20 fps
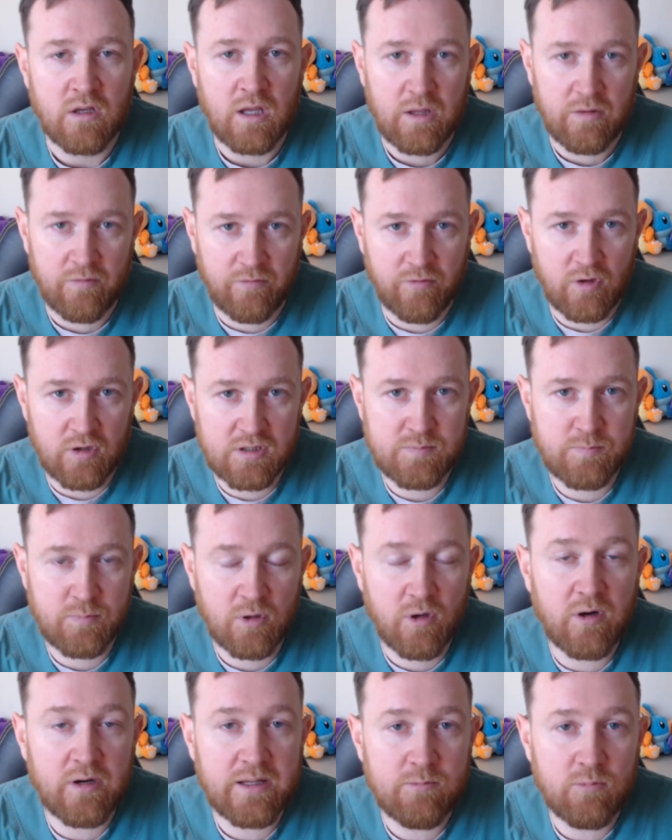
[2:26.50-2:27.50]
The first
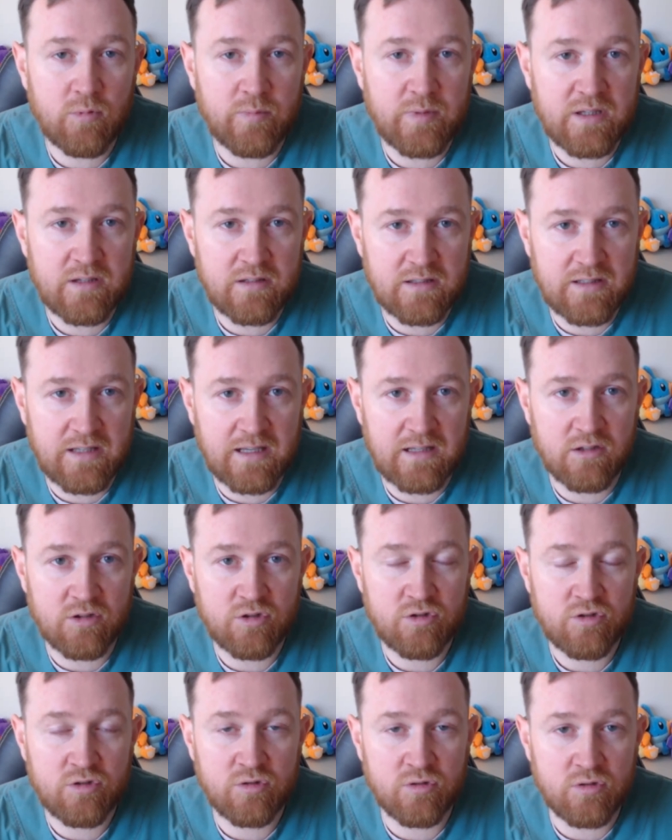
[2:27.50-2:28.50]
priority will be to get
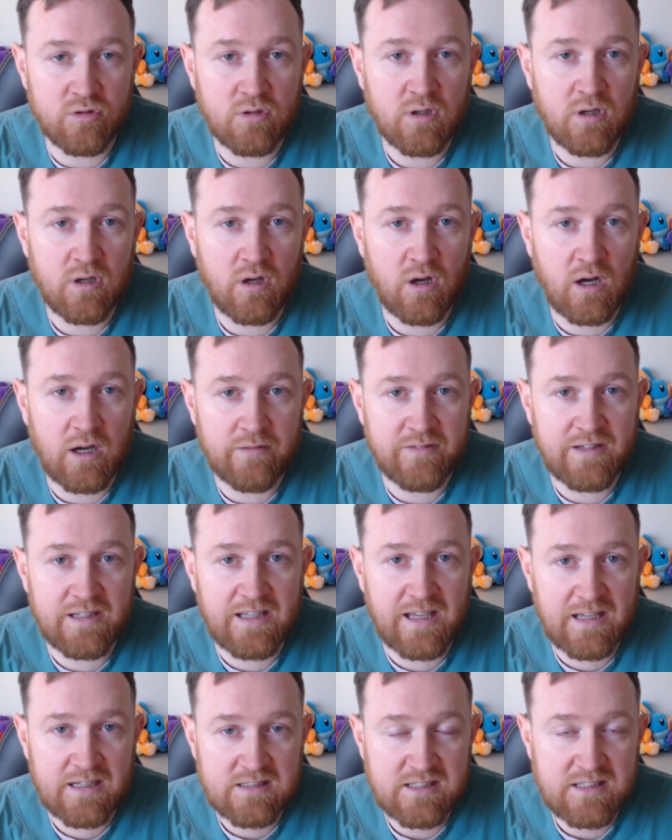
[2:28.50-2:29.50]
to IV
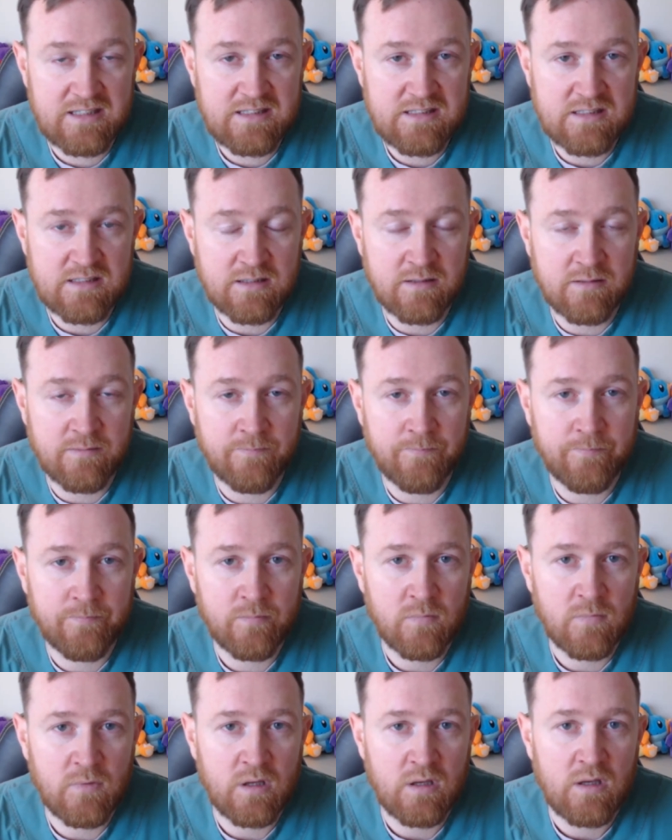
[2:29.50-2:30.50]
access
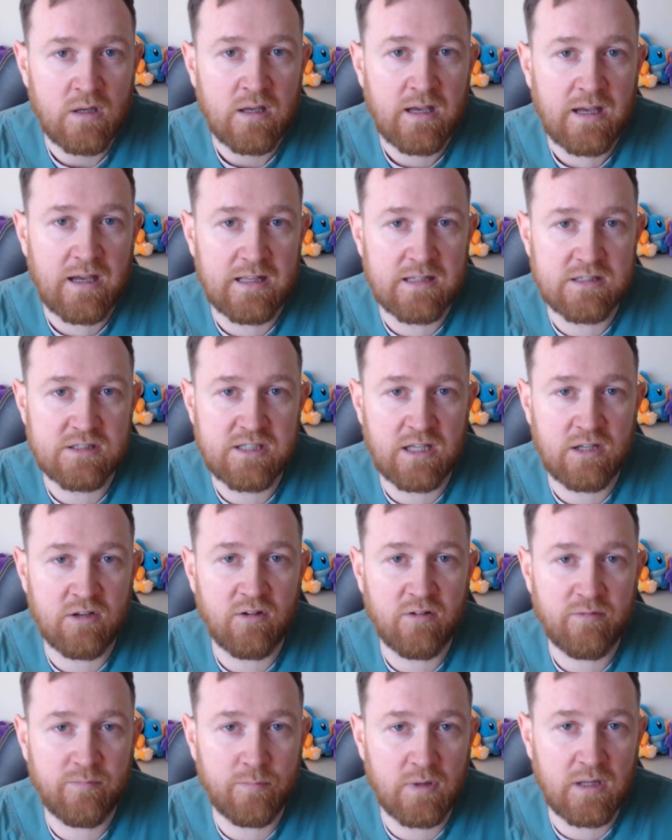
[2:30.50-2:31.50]
and send
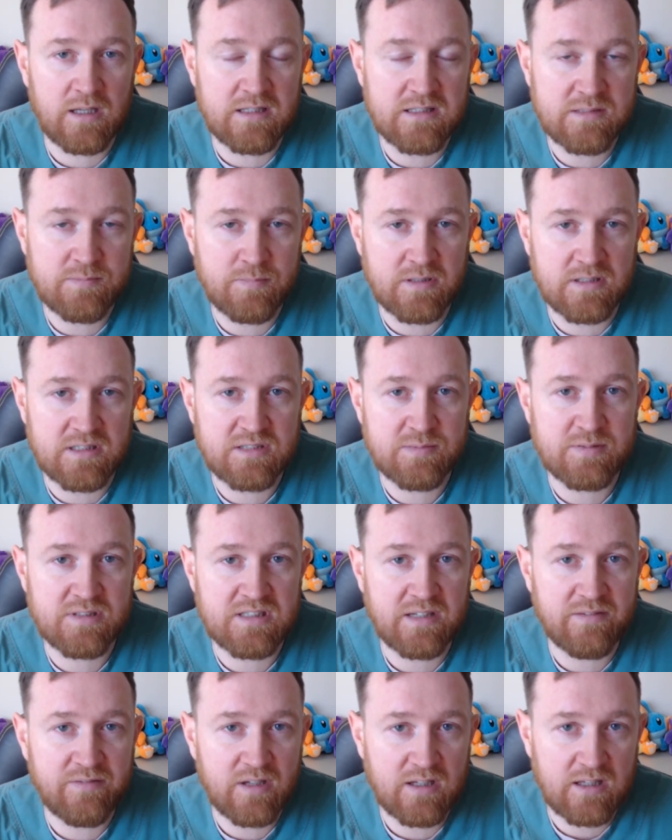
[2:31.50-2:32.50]
off bloods, but
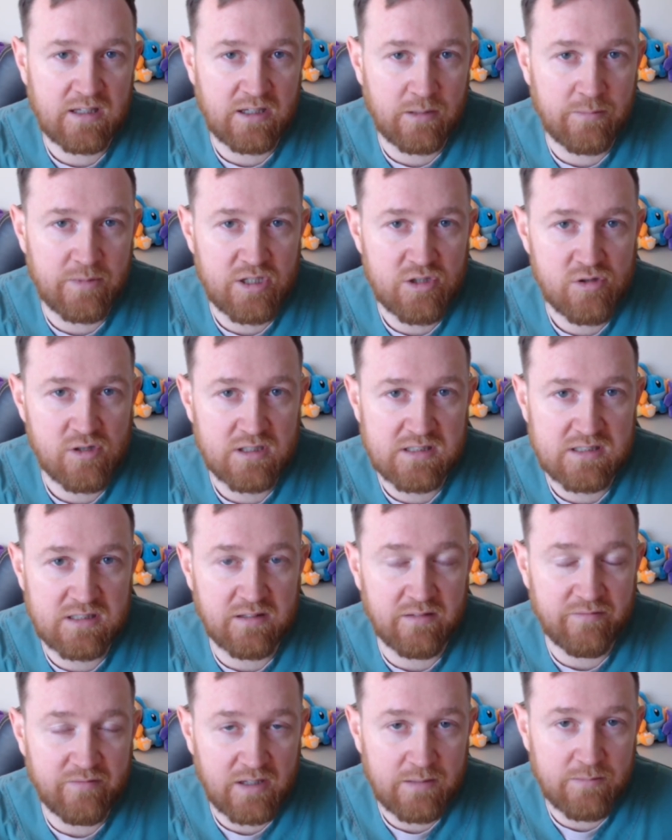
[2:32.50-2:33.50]
specifically I'm interested in a
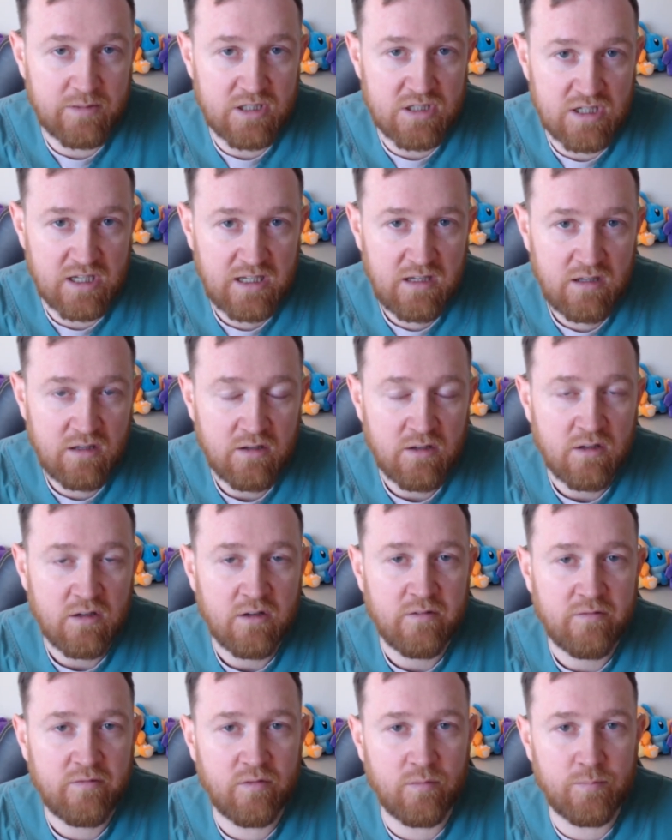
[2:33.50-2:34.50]
VBG
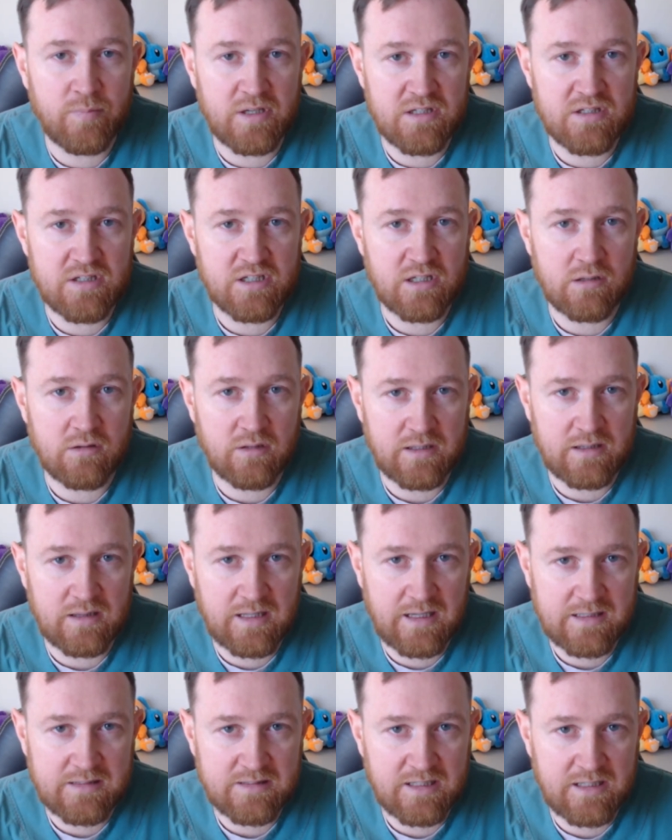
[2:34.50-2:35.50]
for BGL and
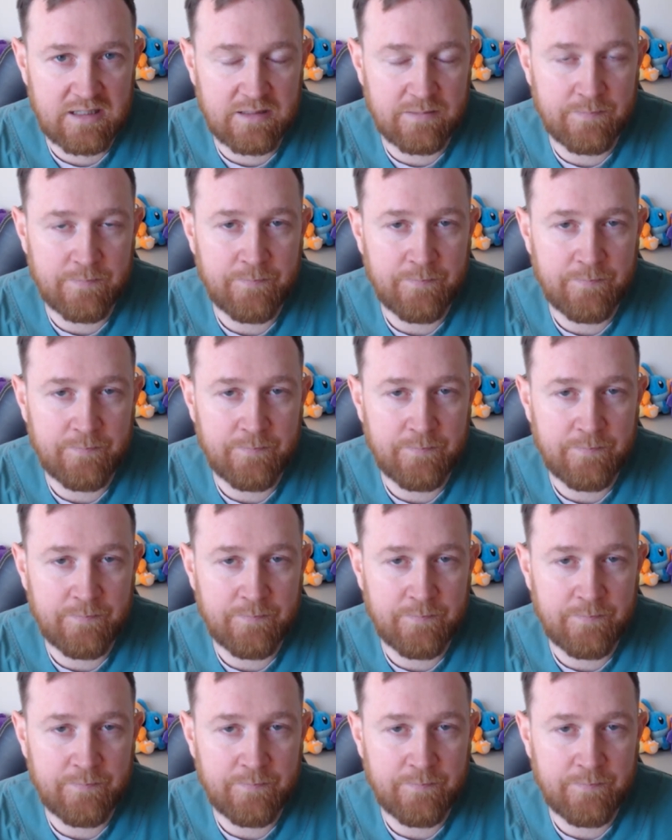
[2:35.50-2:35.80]
lactate.